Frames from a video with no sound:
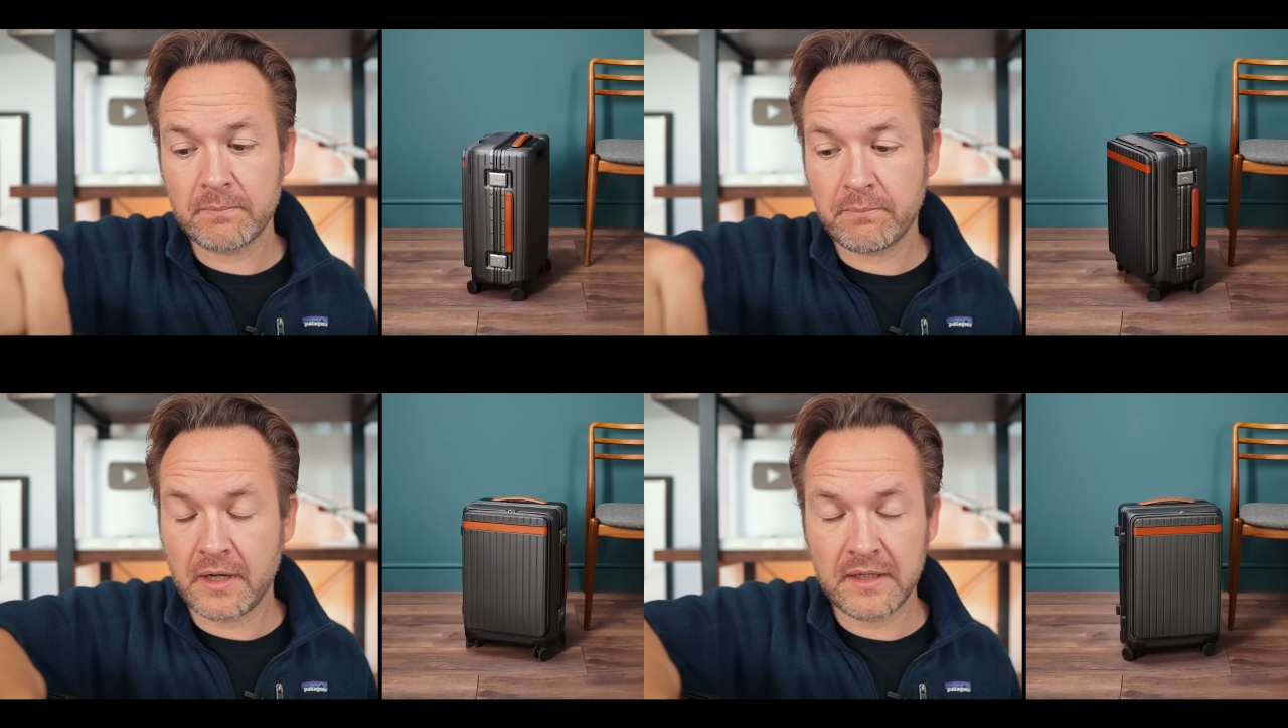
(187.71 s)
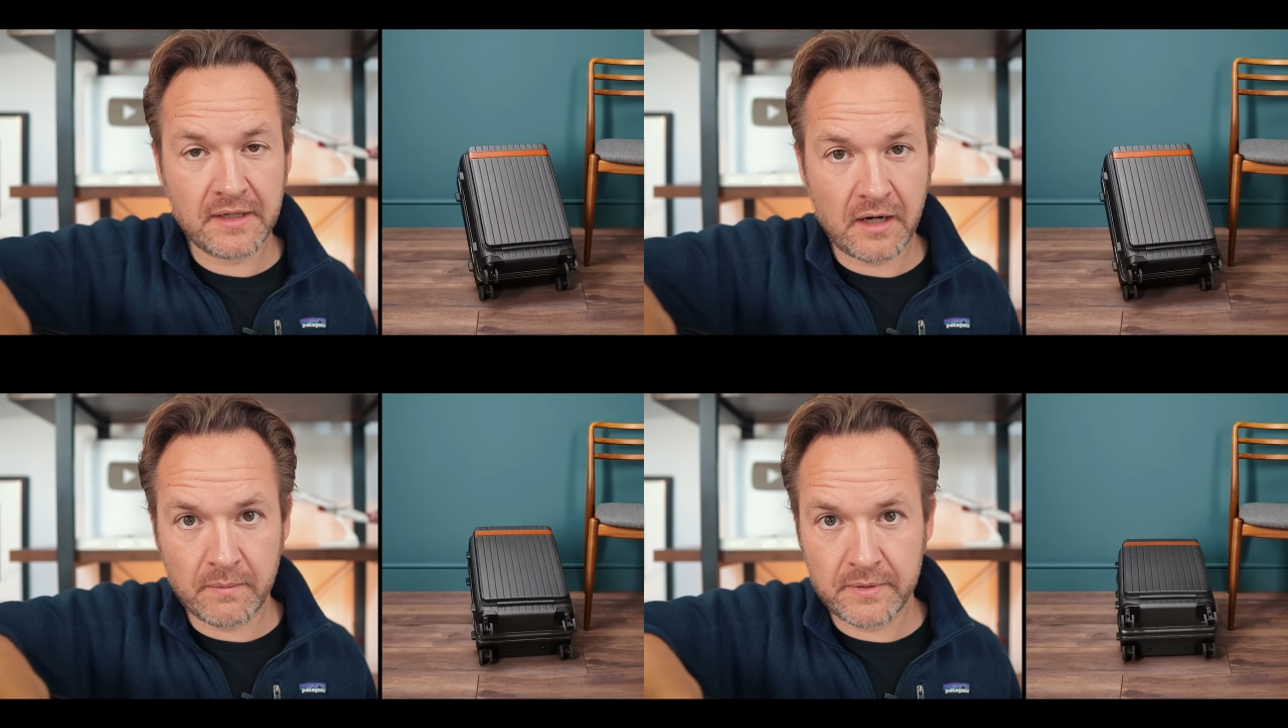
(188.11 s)

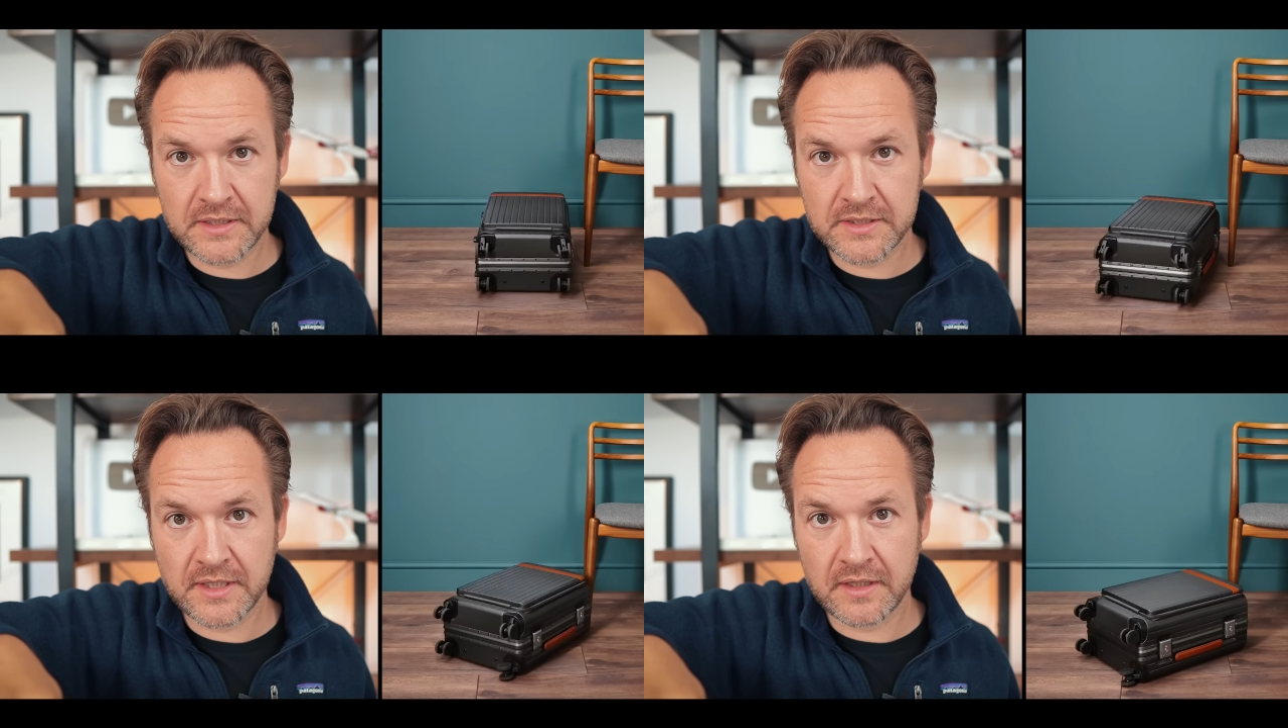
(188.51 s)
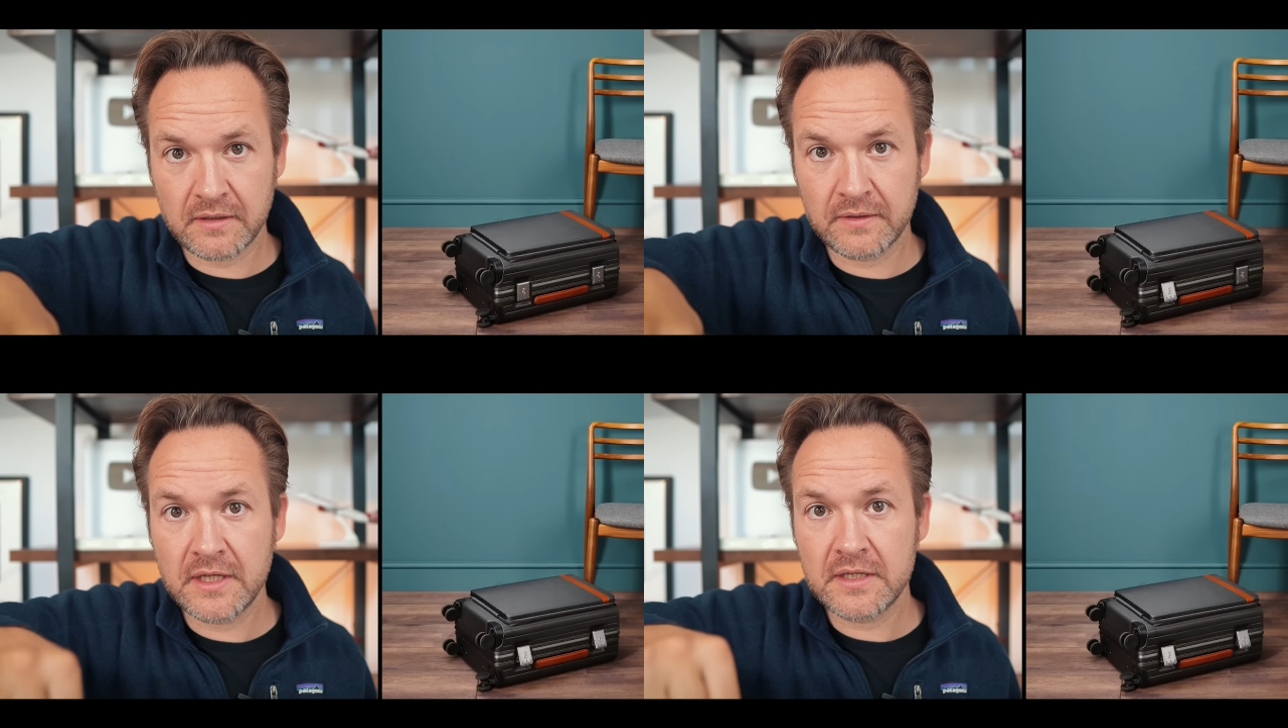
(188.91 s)
Polycarbonate
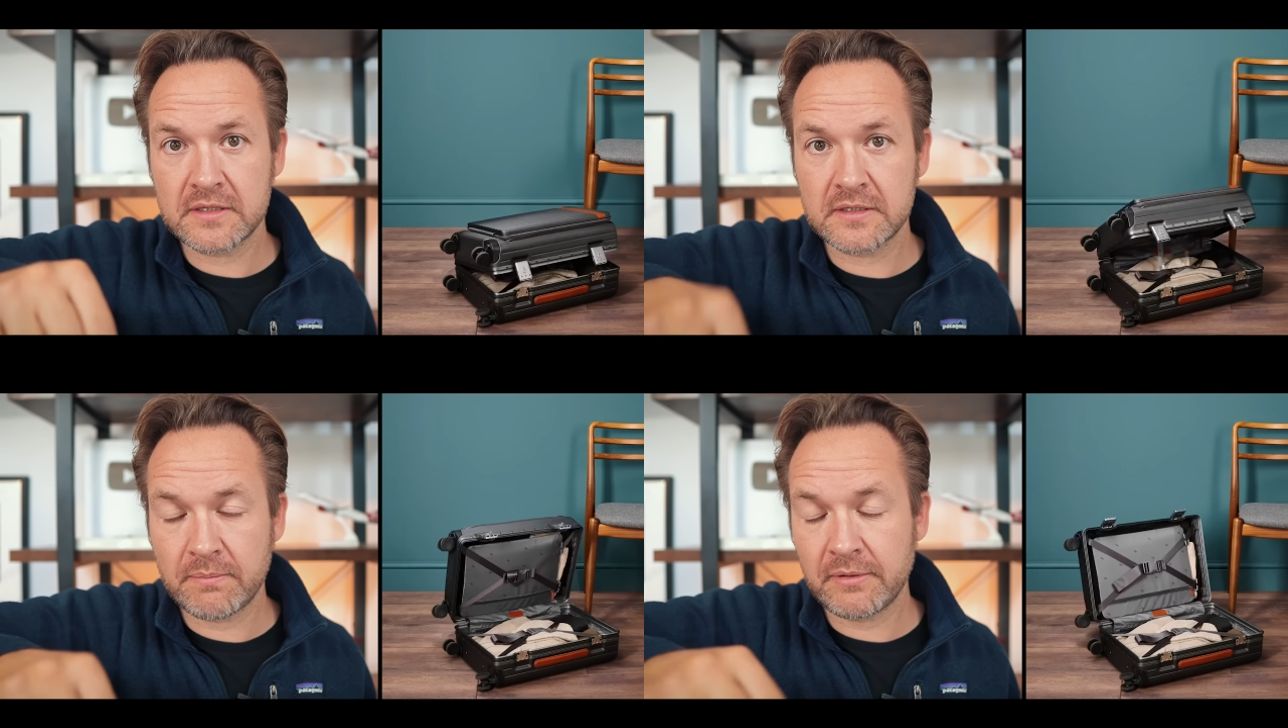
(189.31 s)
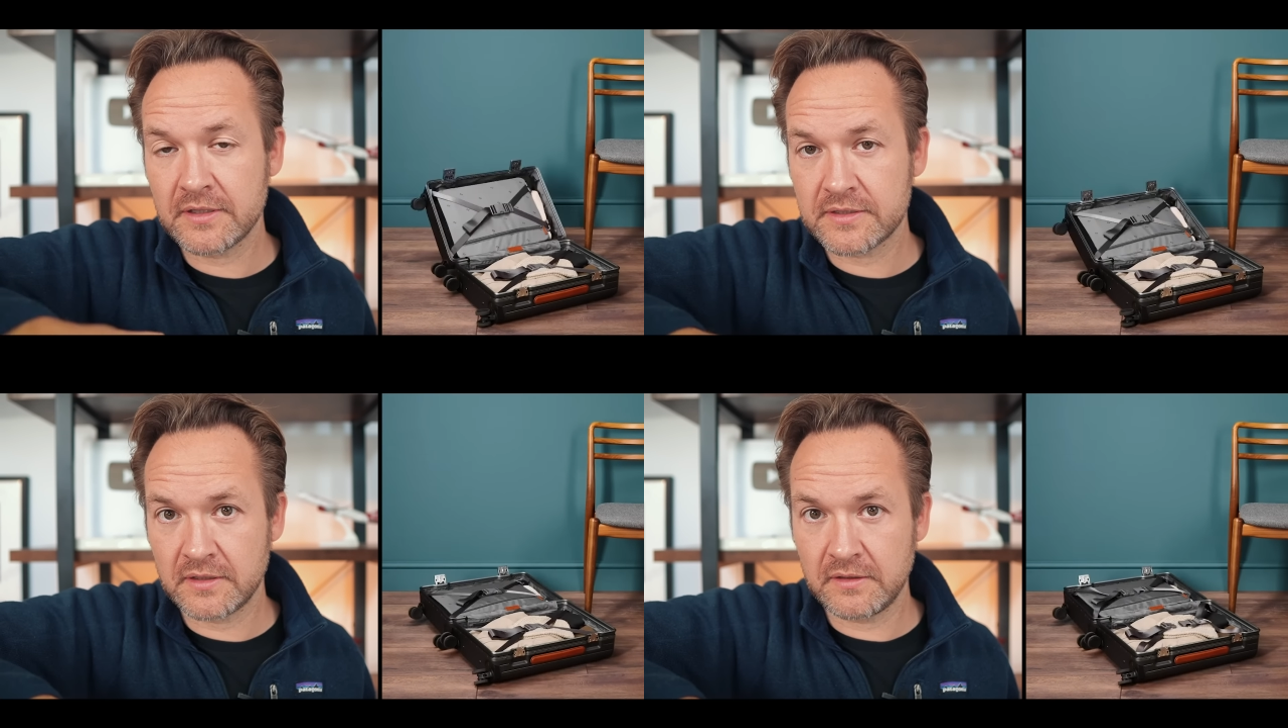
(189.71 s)
shell,
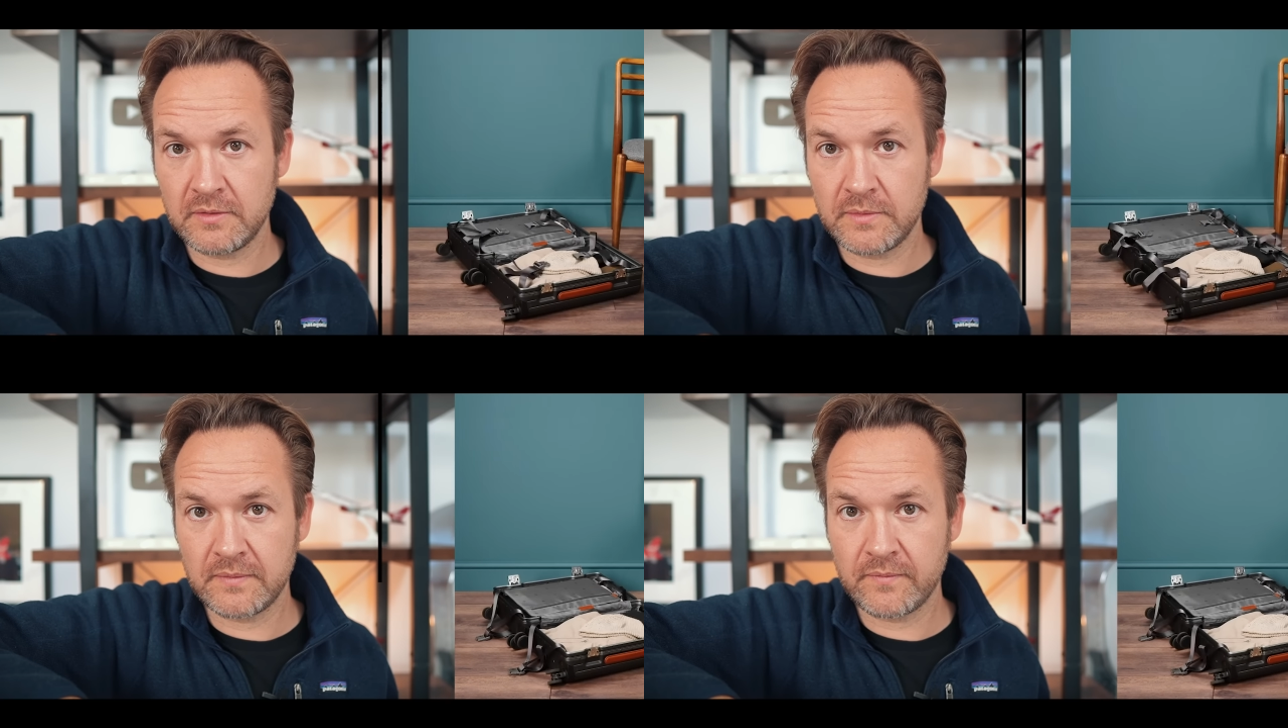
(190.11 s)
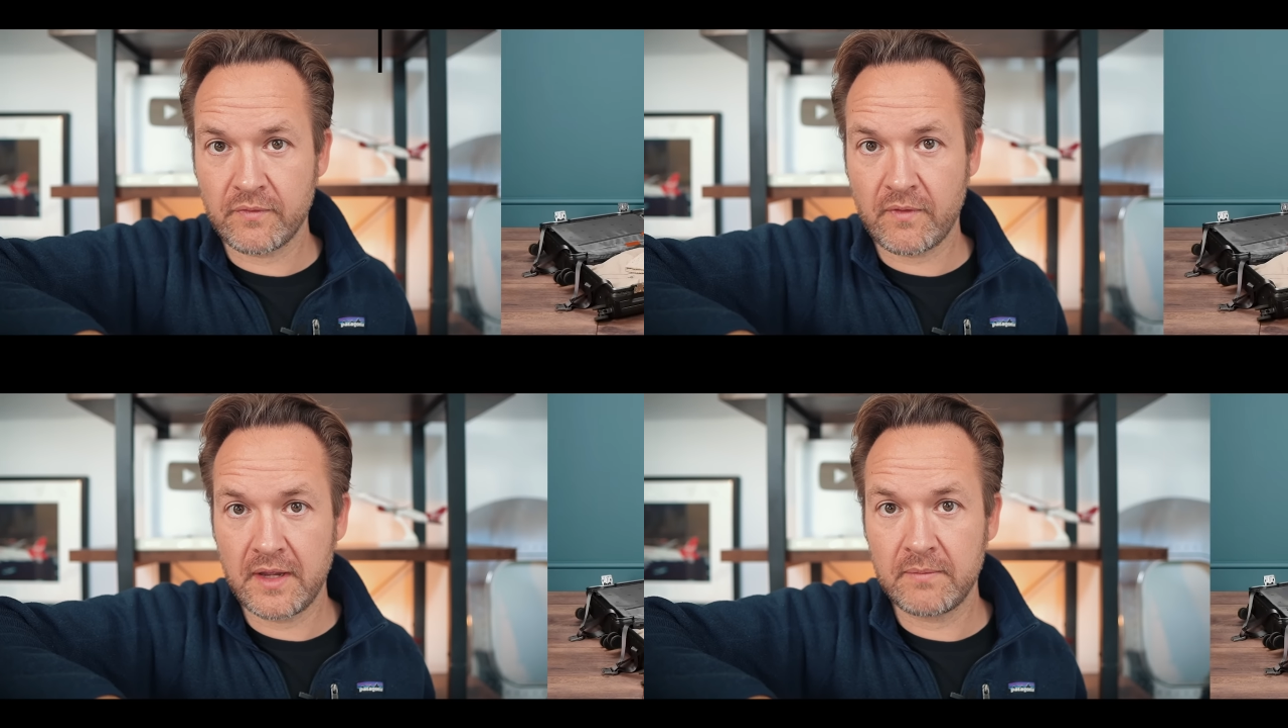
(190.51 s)
zipperless aluminum
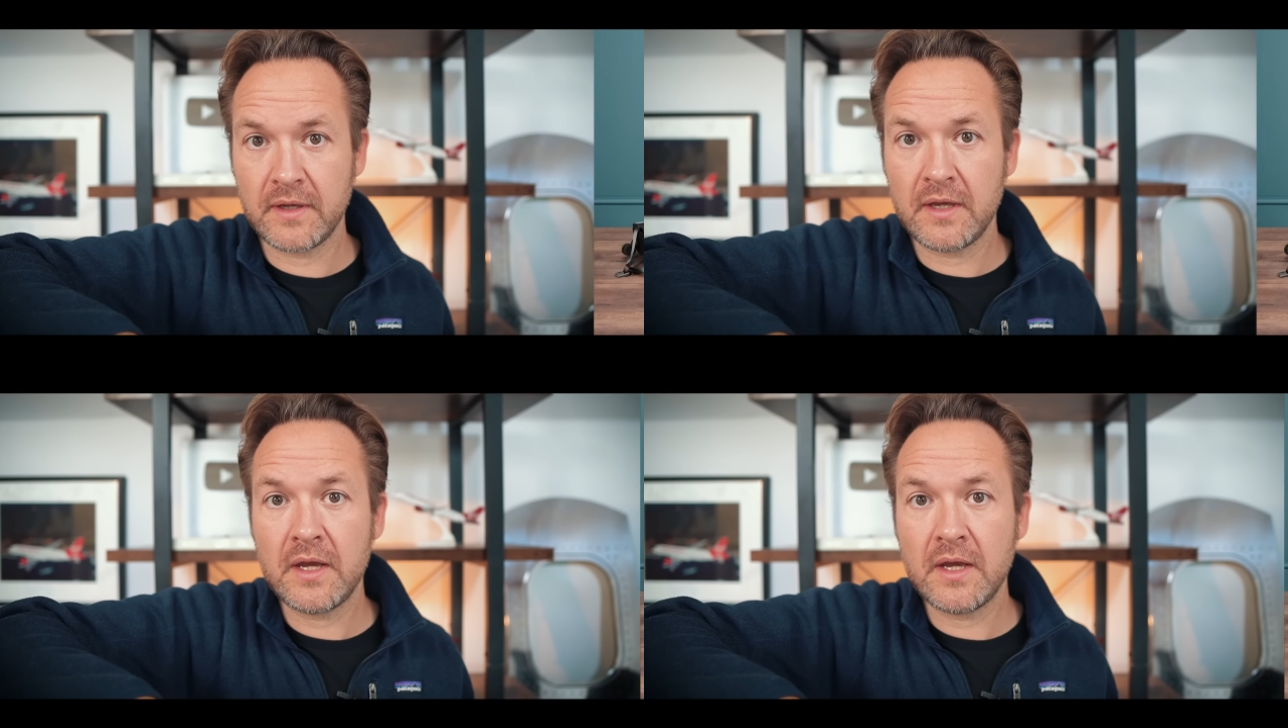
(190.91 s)
frame,